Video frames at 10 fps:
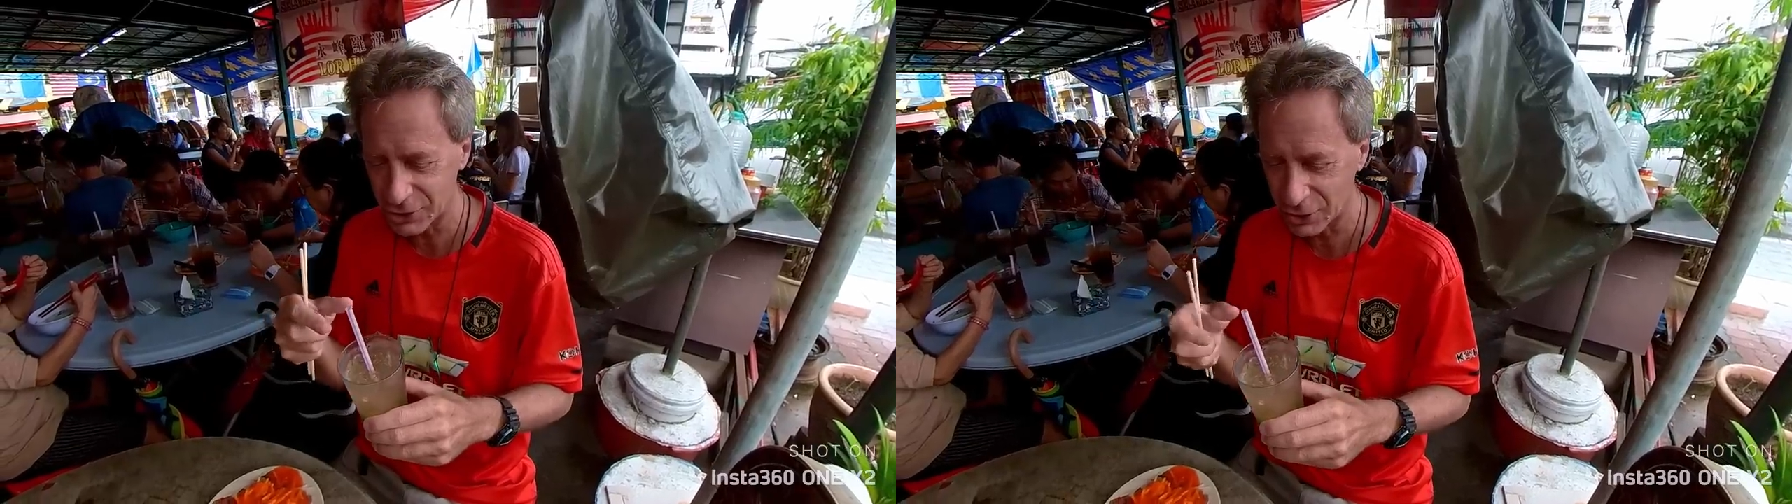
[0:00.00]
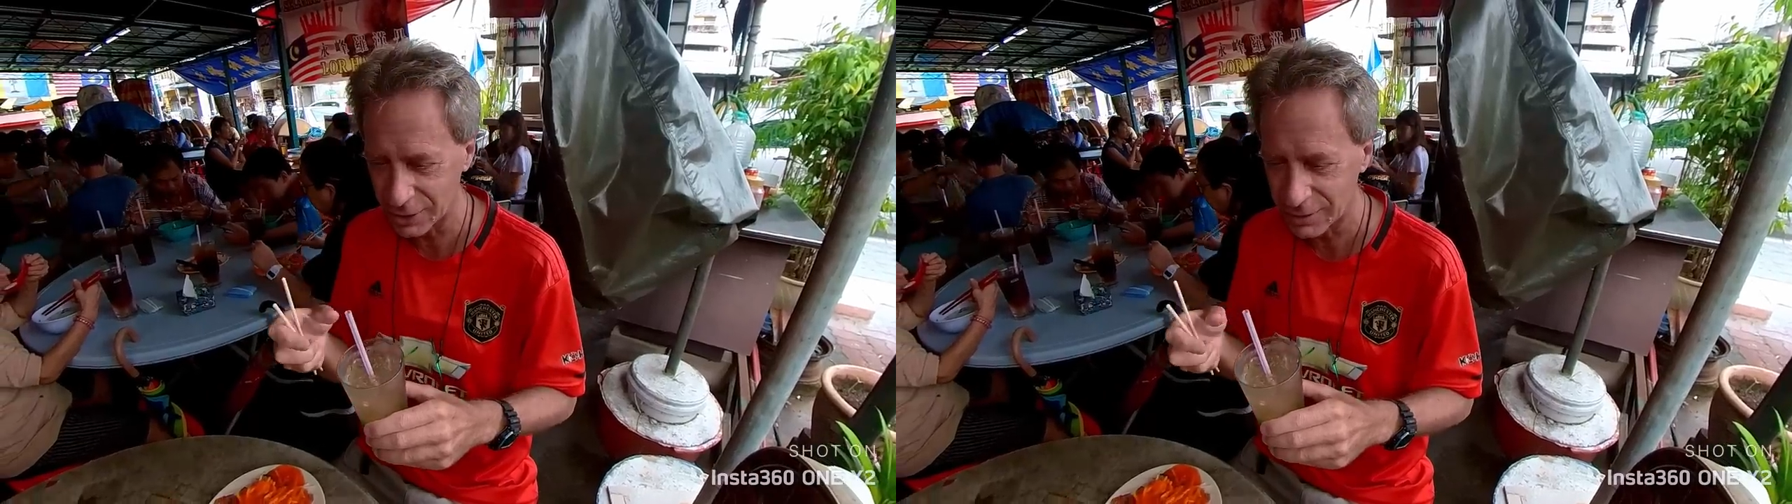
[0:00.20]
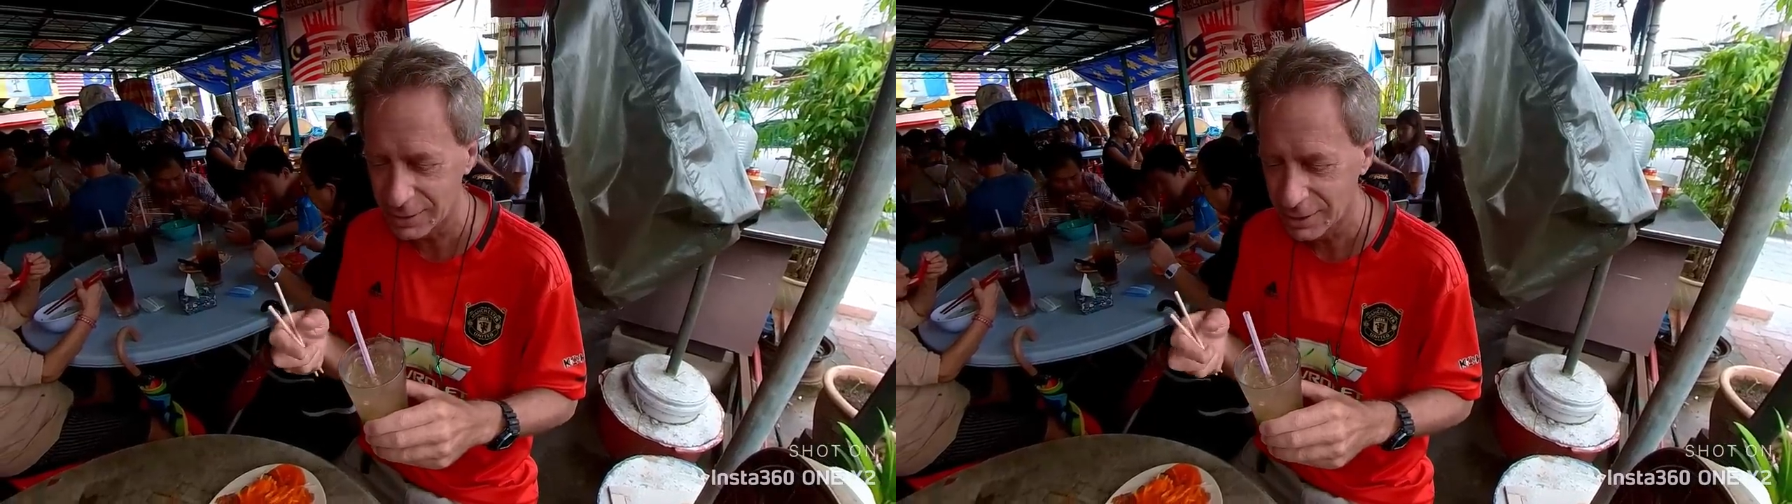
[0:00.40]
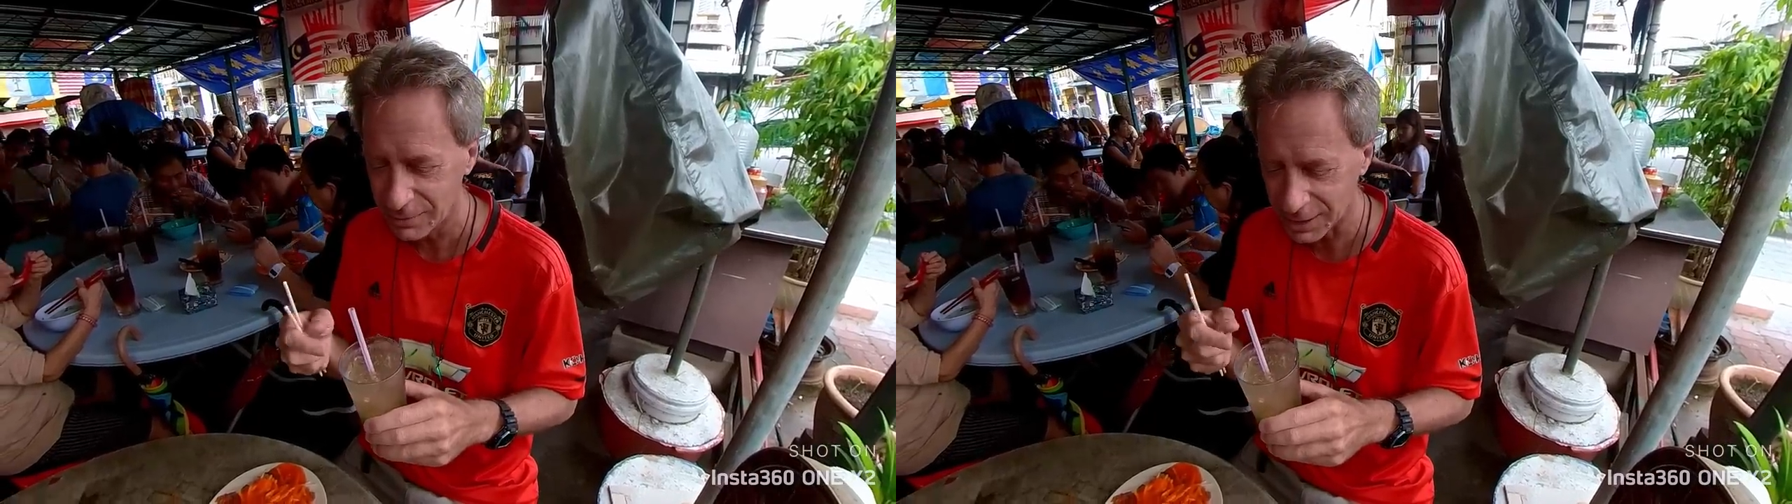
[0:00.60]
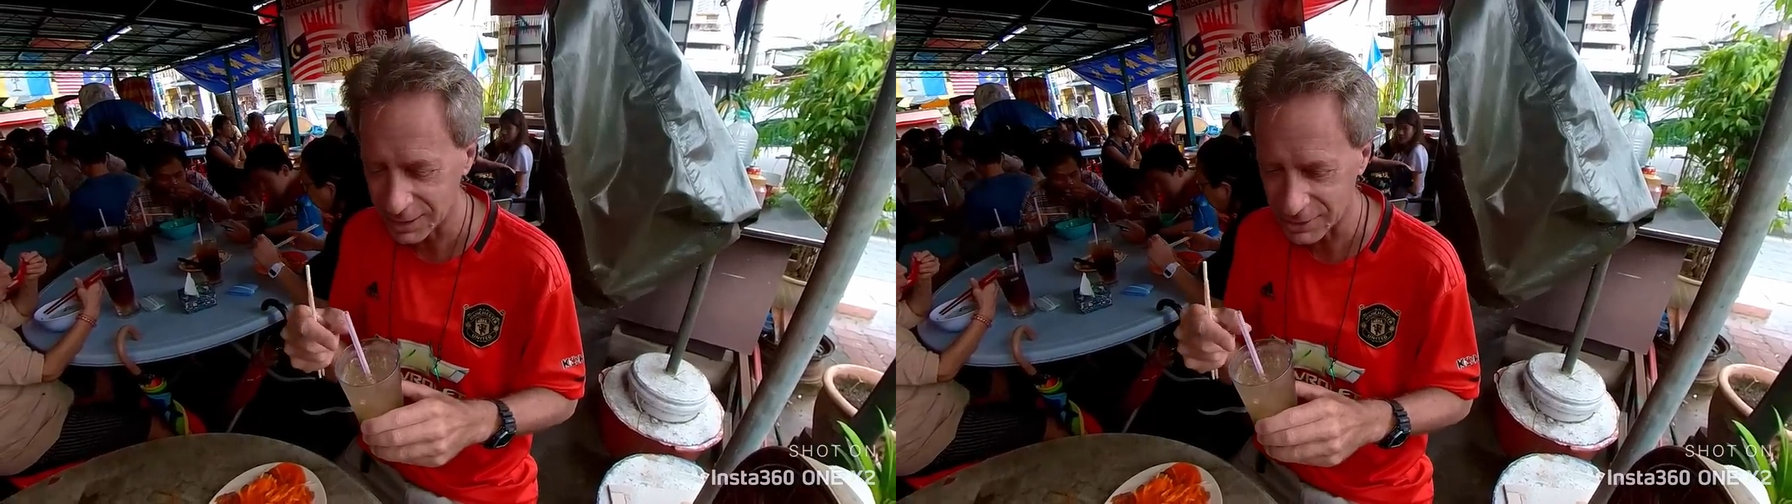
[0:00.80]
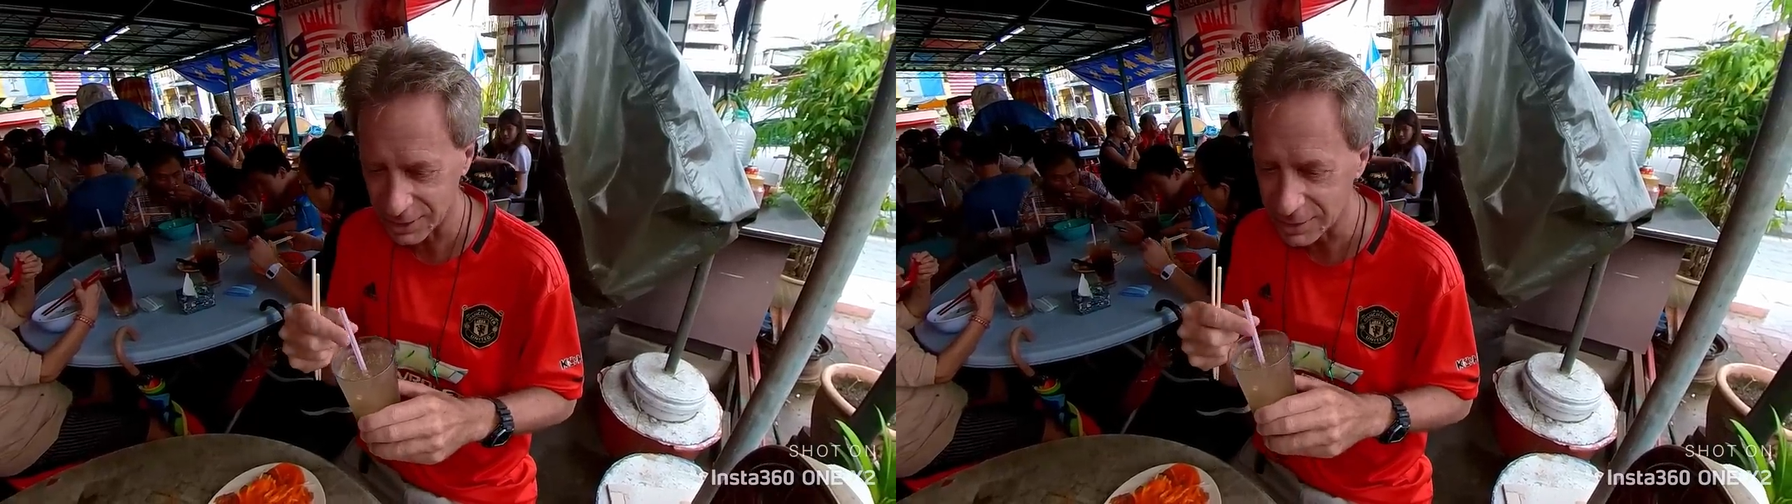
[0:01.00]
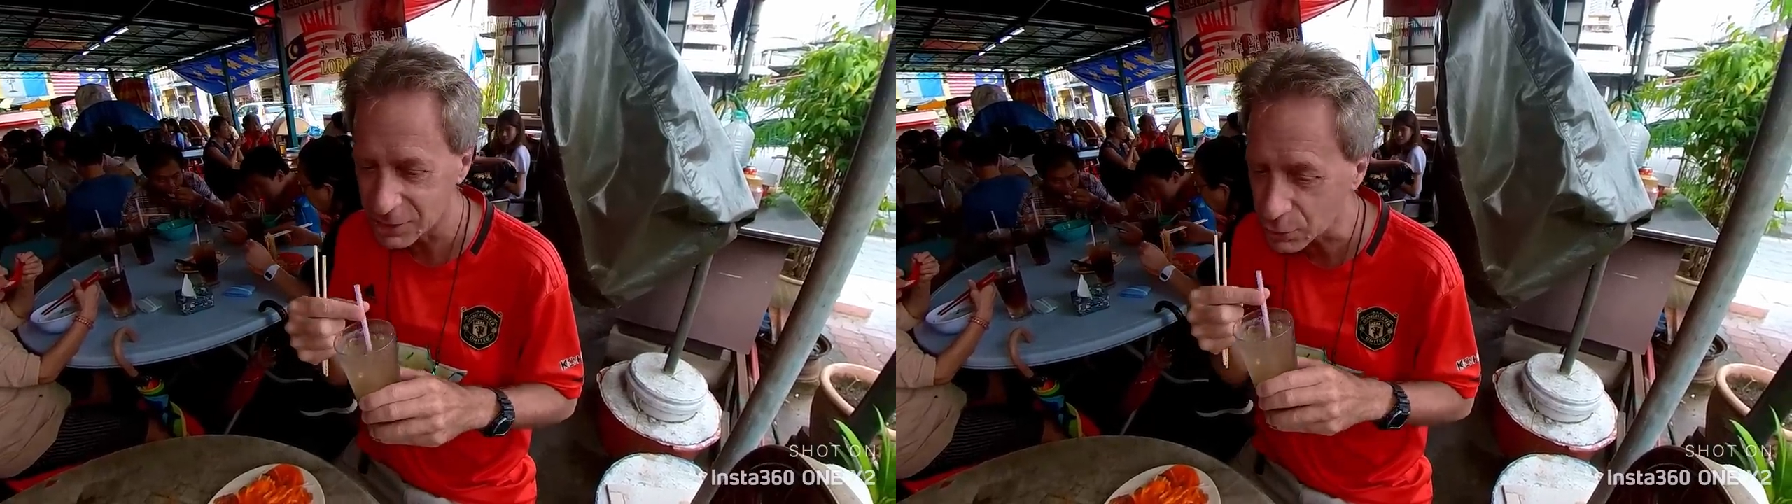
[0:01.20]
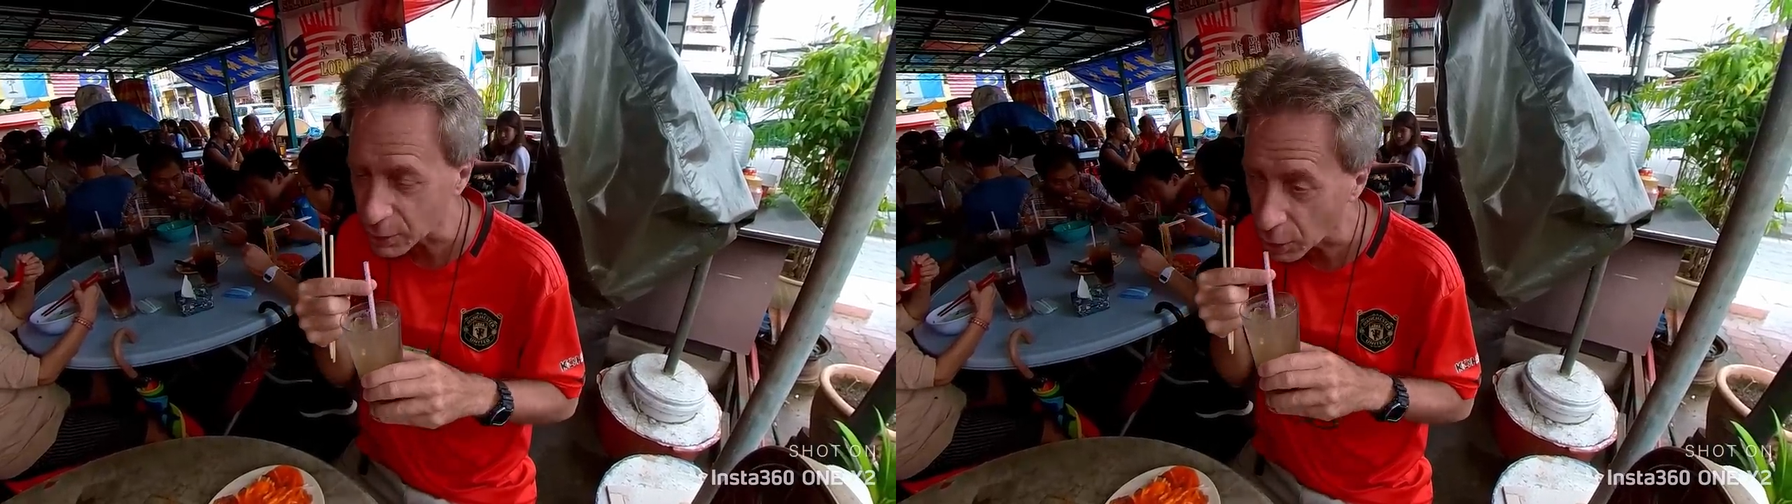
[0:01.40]
as good, because
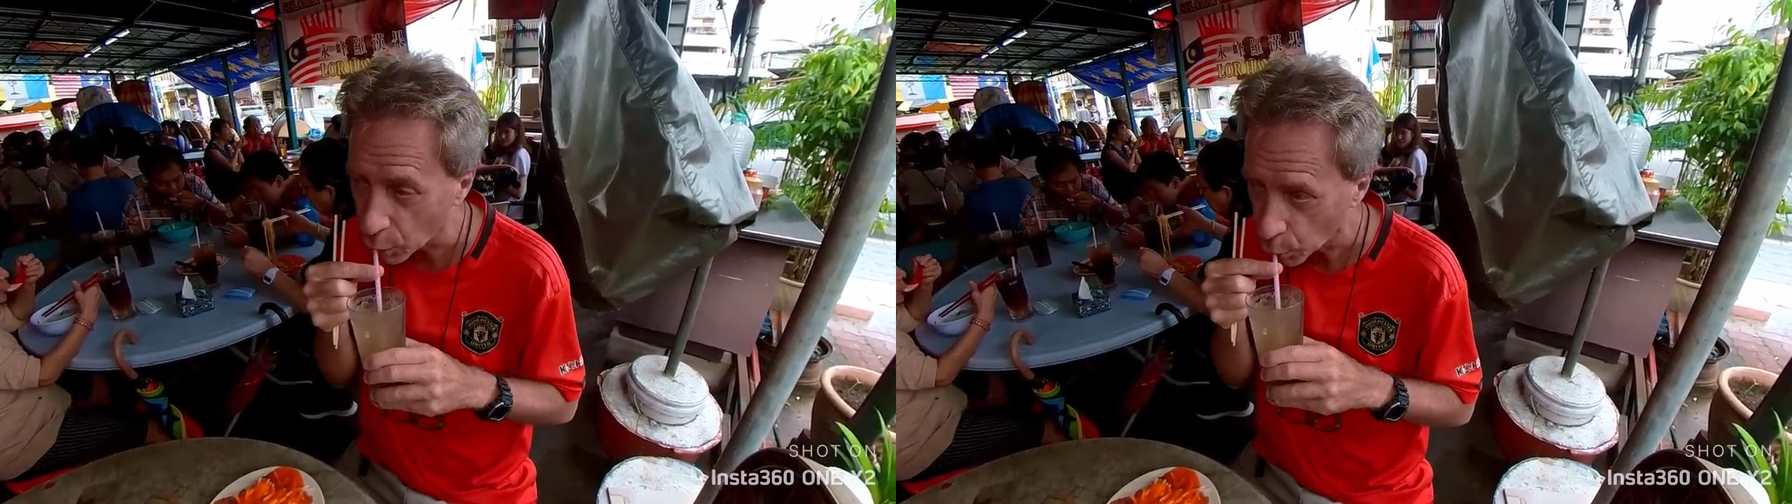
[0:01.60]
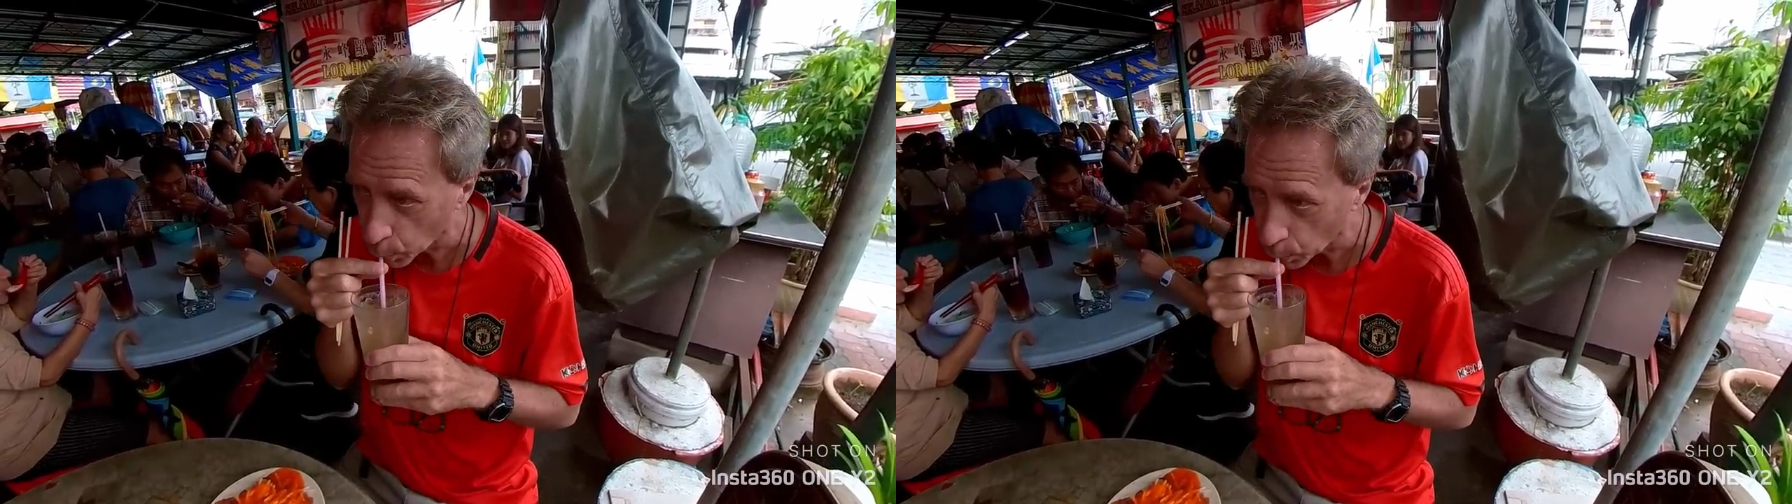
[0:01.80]
it's sweet.